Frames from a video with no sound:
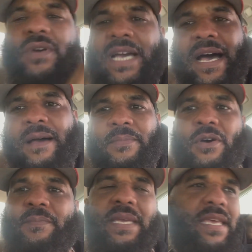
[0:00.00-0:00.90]
kind,
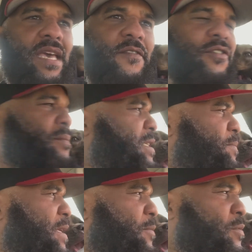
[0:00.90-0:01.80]
bro, be careful of these
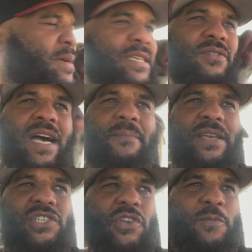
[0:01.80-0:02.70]
people, man. You gotta
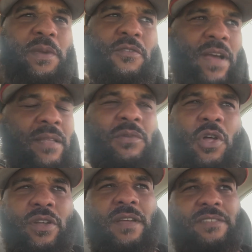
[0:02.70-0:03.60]
make sure you be around them
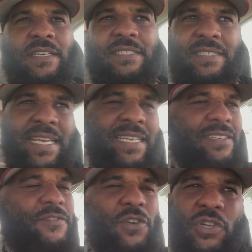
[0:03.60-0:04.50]
long enough to understand, at
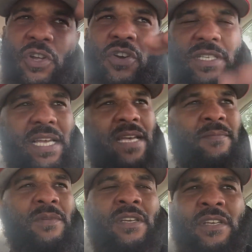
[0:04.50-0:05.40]
least for a long time.
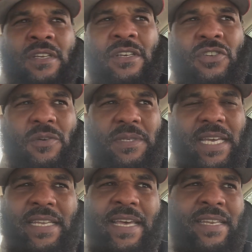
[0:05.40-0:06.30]
You know what I'm
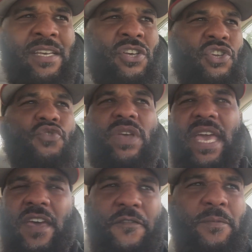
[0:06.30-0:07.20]
saying? That you
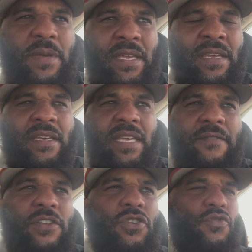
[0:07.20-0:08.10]
care for me.
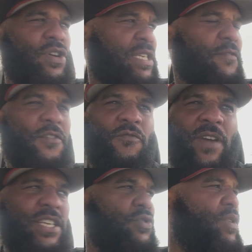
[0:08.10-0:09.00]
Even though you're a different
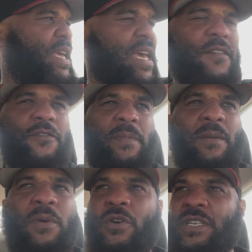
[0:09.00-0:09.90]
race, you care for me,
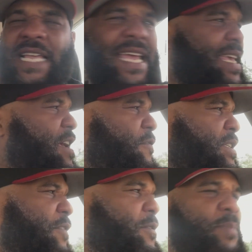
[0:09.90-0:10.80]
bro. Cause I care for
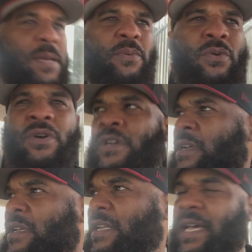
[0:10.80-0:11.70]
different people.
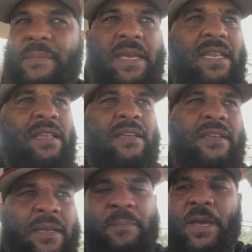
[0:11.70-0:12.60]
You know what I mean?
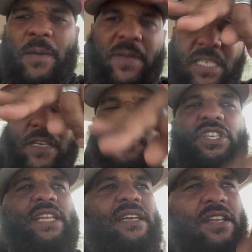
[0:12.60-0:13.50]
big up yourself,
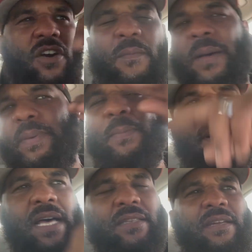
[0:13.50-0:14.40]
Gina, and all my
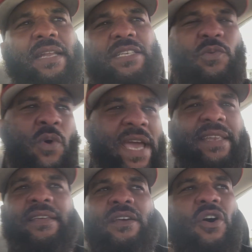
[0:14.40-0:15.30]
people out there. That's white.
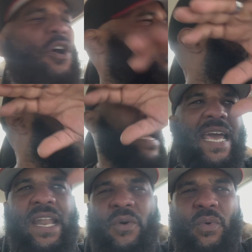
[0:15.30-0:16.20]
All my I
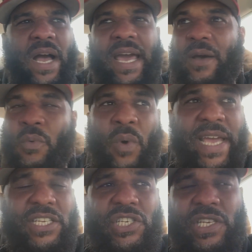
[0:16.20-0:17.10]
got a I got
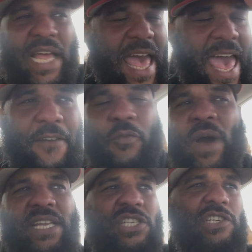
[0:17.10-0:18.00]
white half
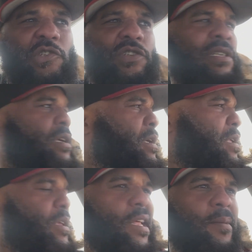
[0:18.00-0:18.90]
white children.
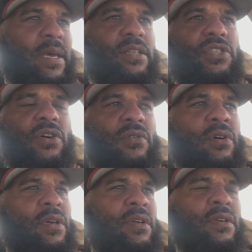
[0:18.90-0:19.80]
You know what I mean? So,
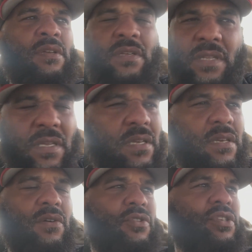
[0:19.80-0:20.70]

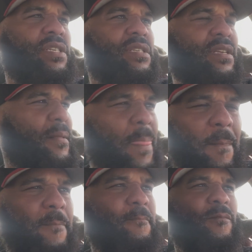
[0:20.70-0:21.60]
you know, you just
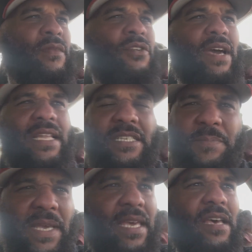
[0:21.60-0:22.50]
you gotta just
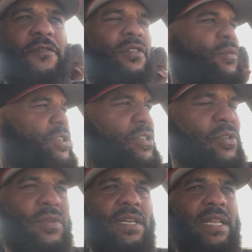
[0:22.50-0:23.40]
be careful of what you're
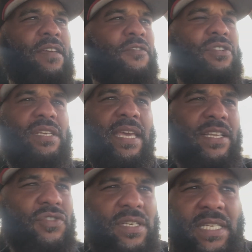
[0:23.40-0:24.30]
doing in life. You just
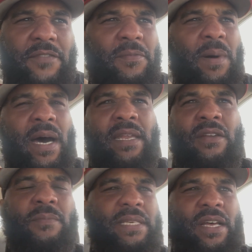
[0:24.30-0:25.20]
can't trust everybody. You know
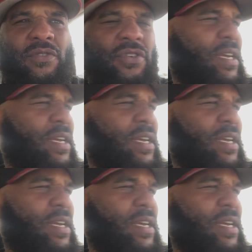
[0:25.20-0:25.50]
what I'm saying? I don't even